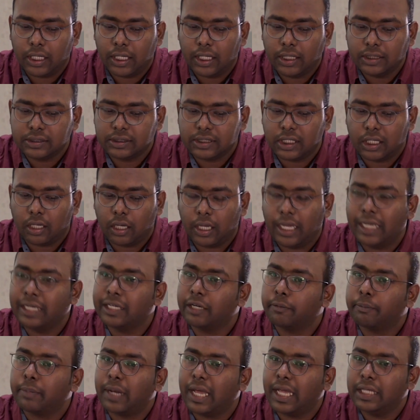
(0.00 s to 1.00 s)
It's an
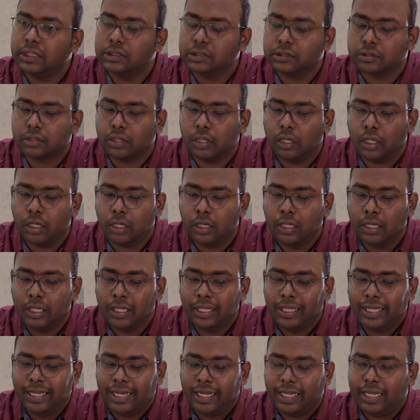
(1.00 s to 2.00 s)
enterprise, it's called
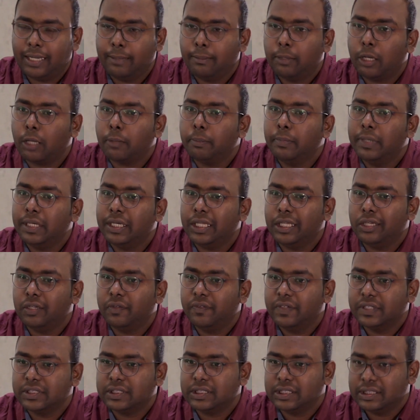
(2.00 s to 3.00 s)
Development
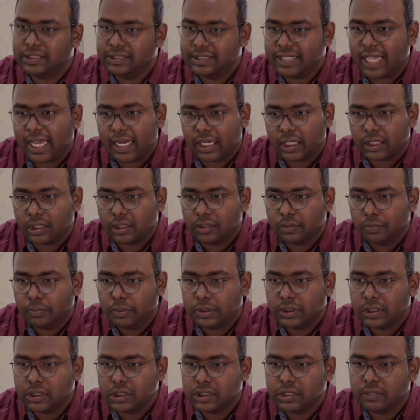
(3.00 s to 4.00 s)
Innovation Insider,
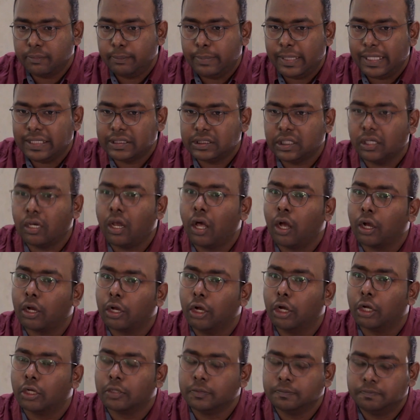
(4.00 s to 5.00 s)
which is based in Hong Kong.